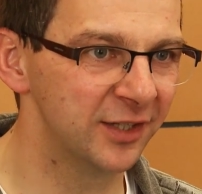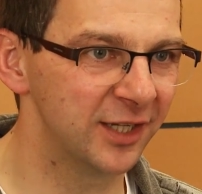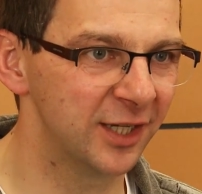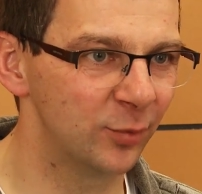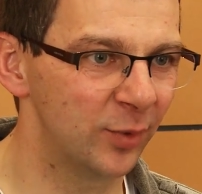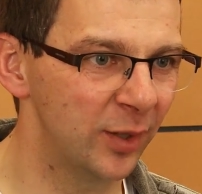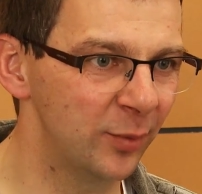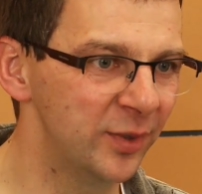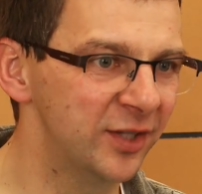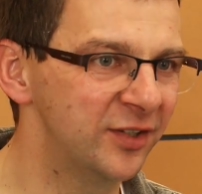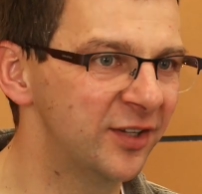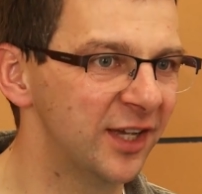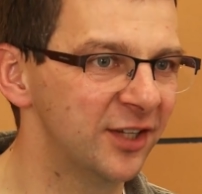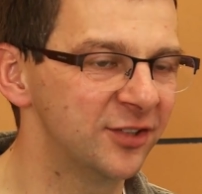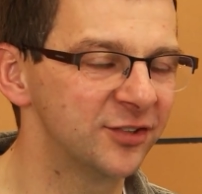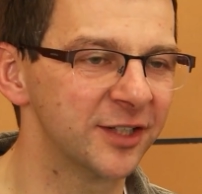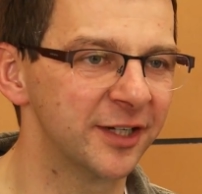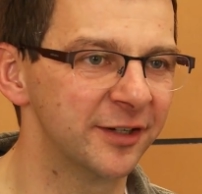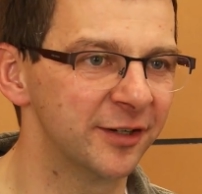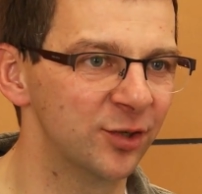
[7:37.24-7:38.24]
Now, when we
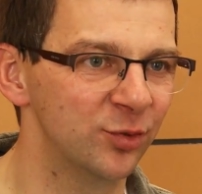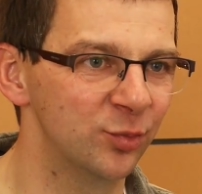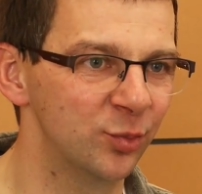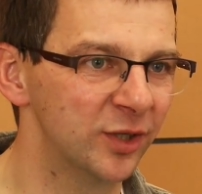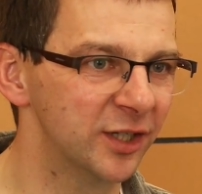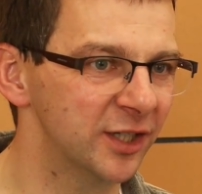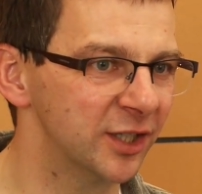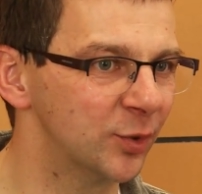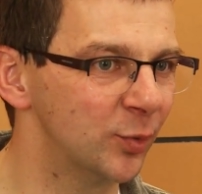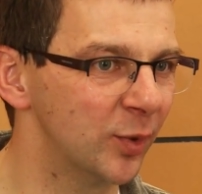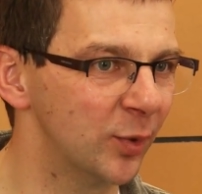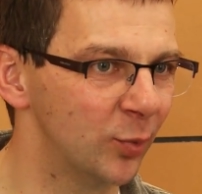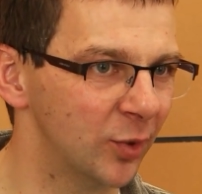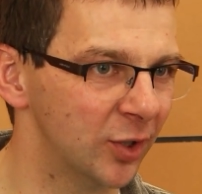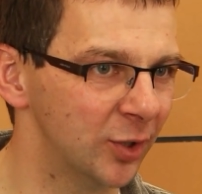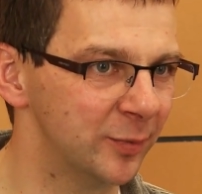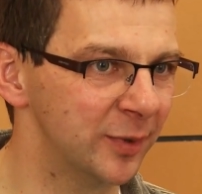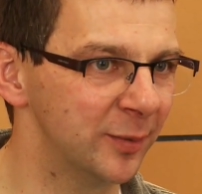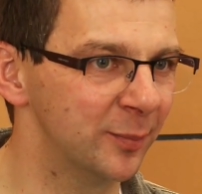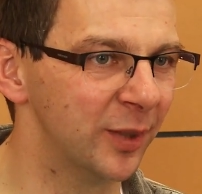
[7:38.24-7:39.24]
test our own work, we
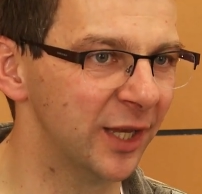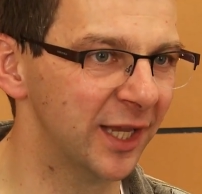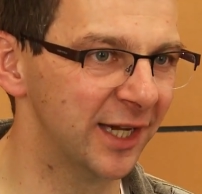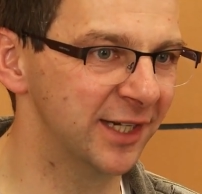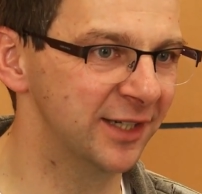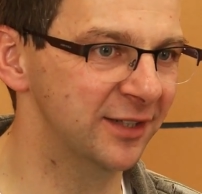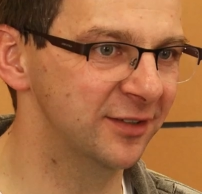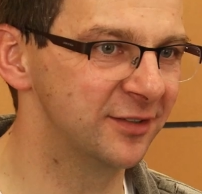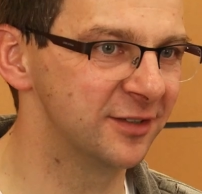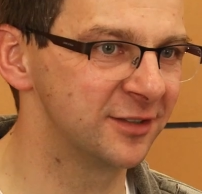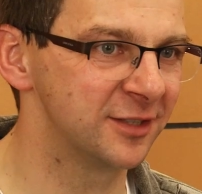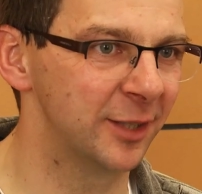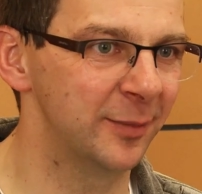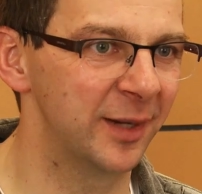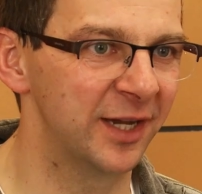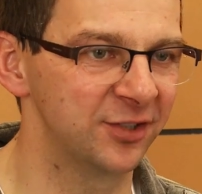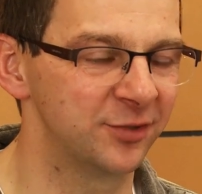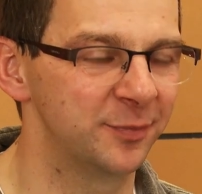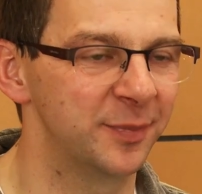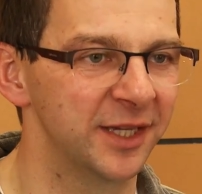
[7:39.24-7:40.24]
will be blind to some
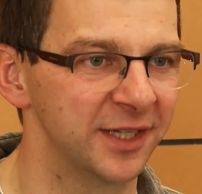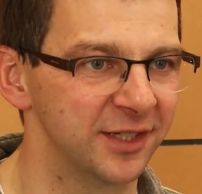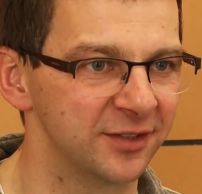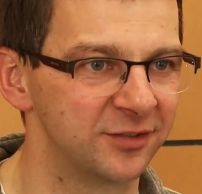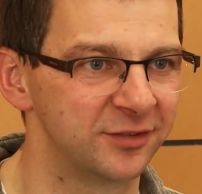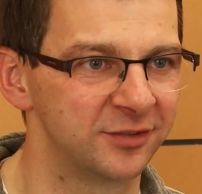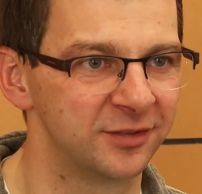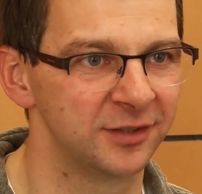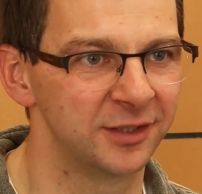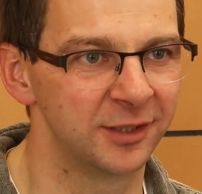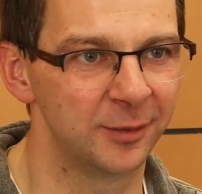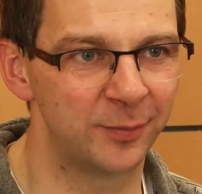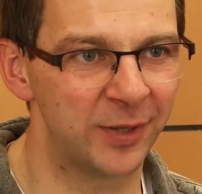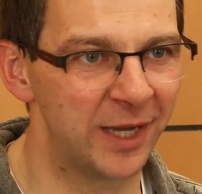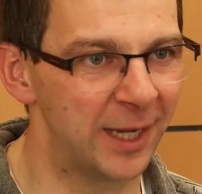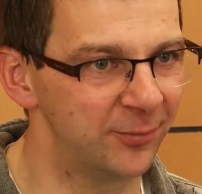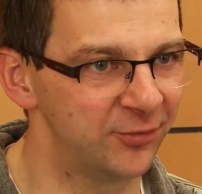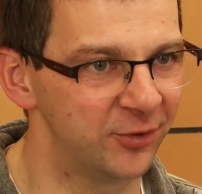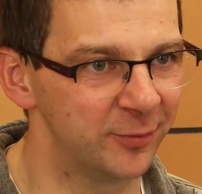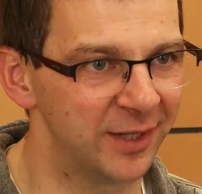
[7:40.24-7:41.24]
aspects,
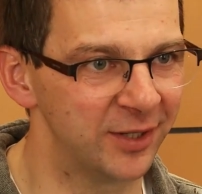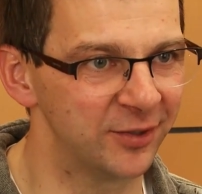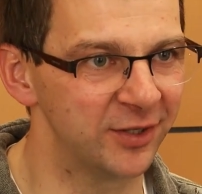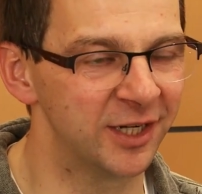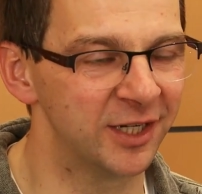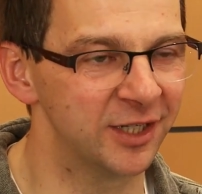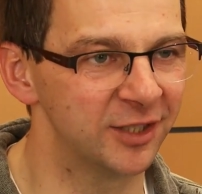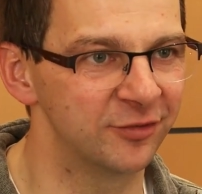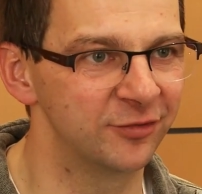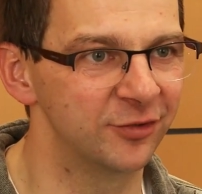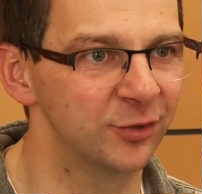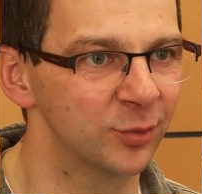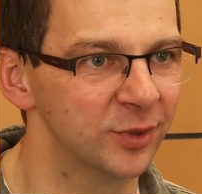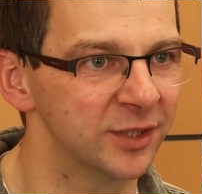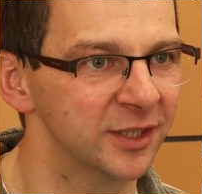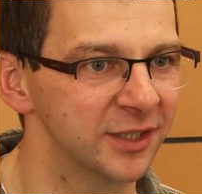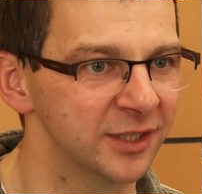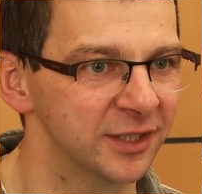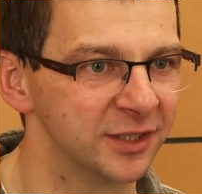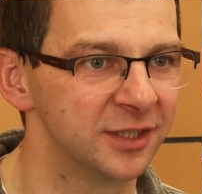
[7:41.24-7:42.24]
perhaps about half the
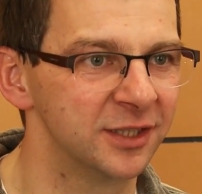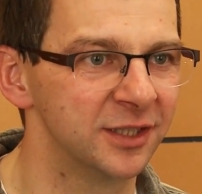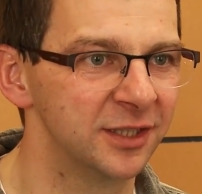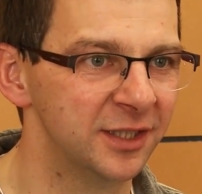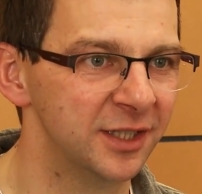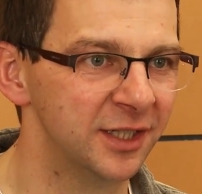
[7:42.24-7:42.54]
work.